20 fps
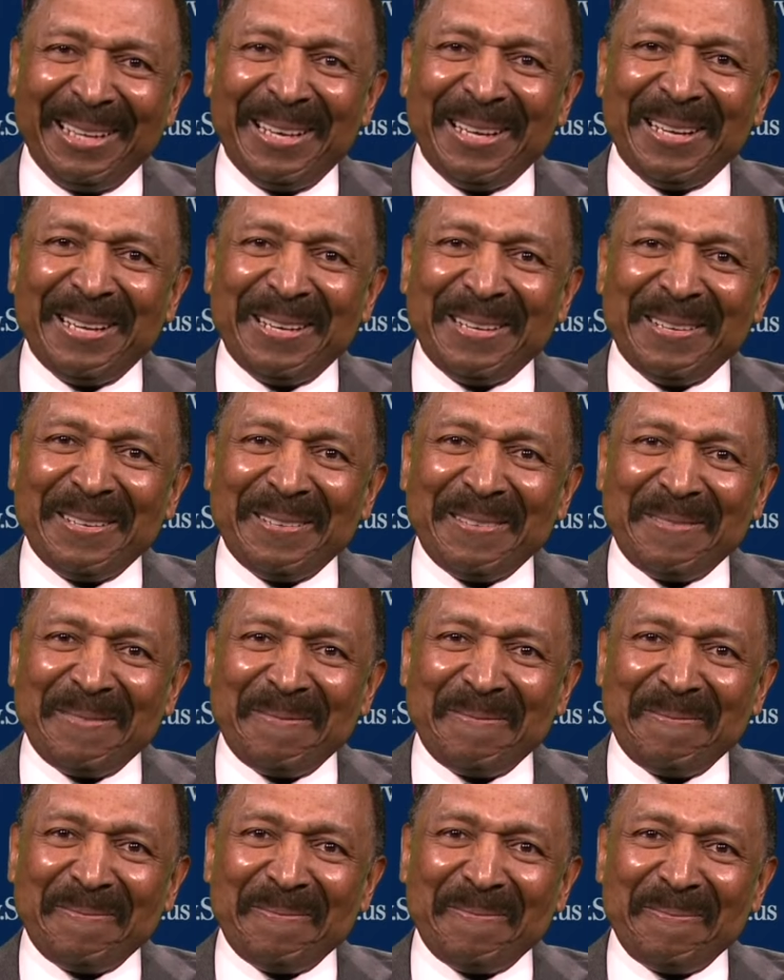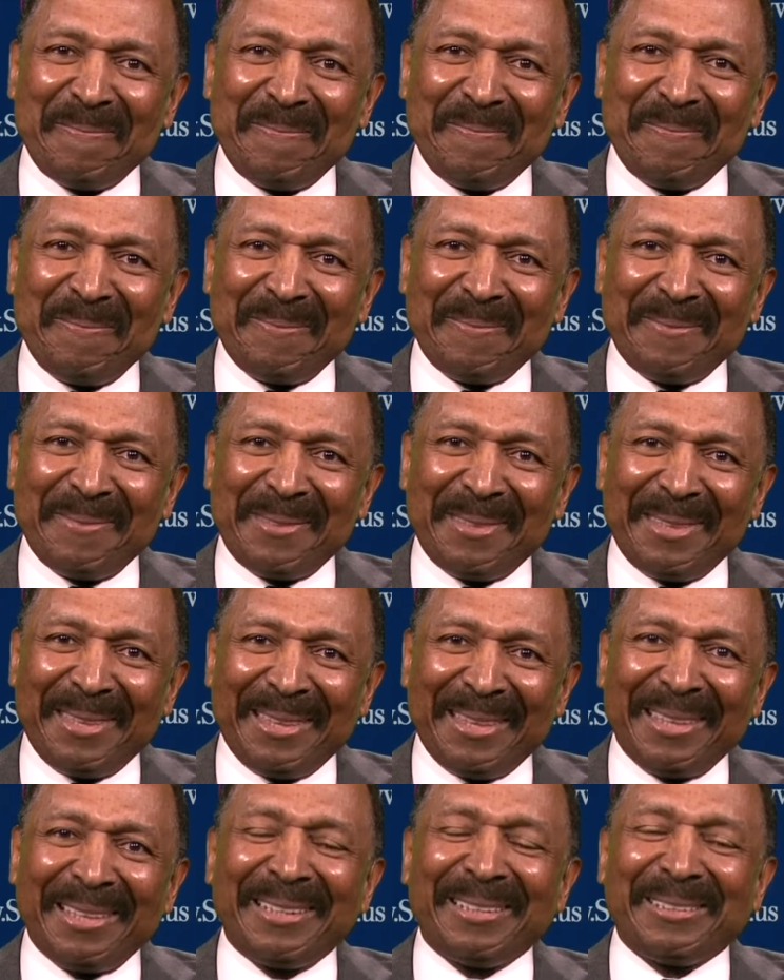
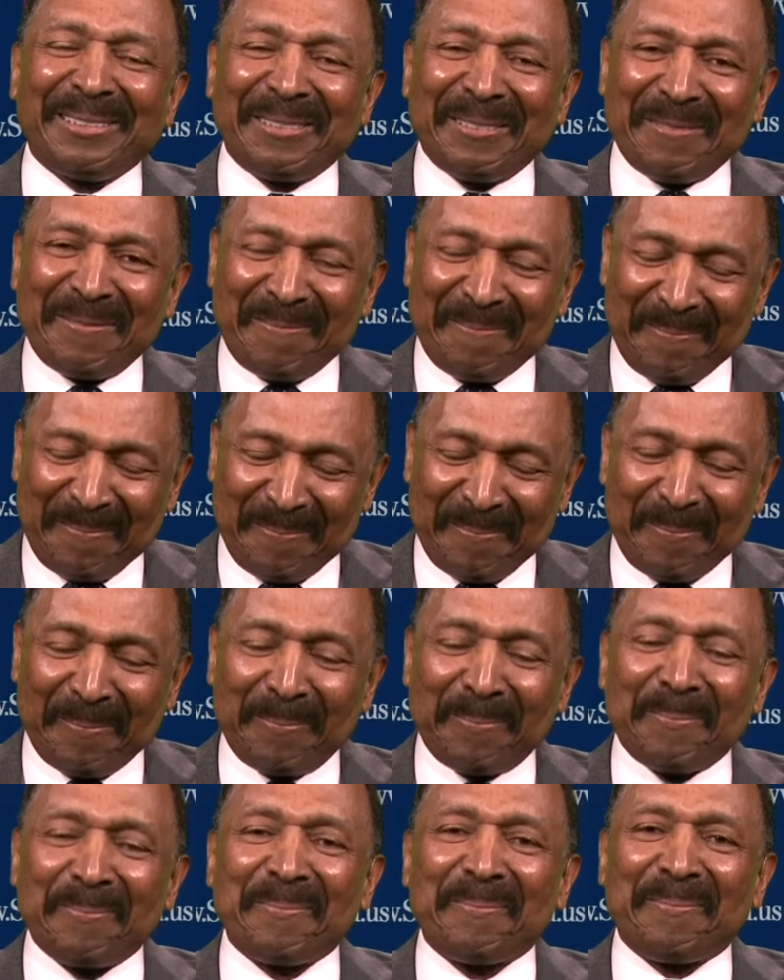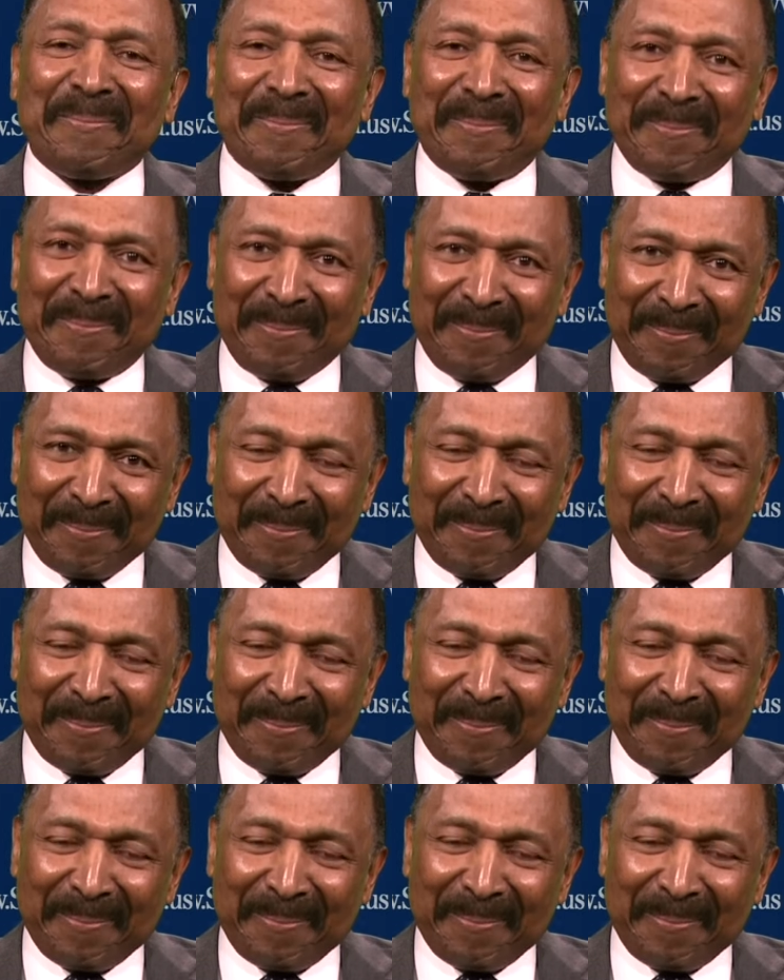No words are spoken by the person on screen.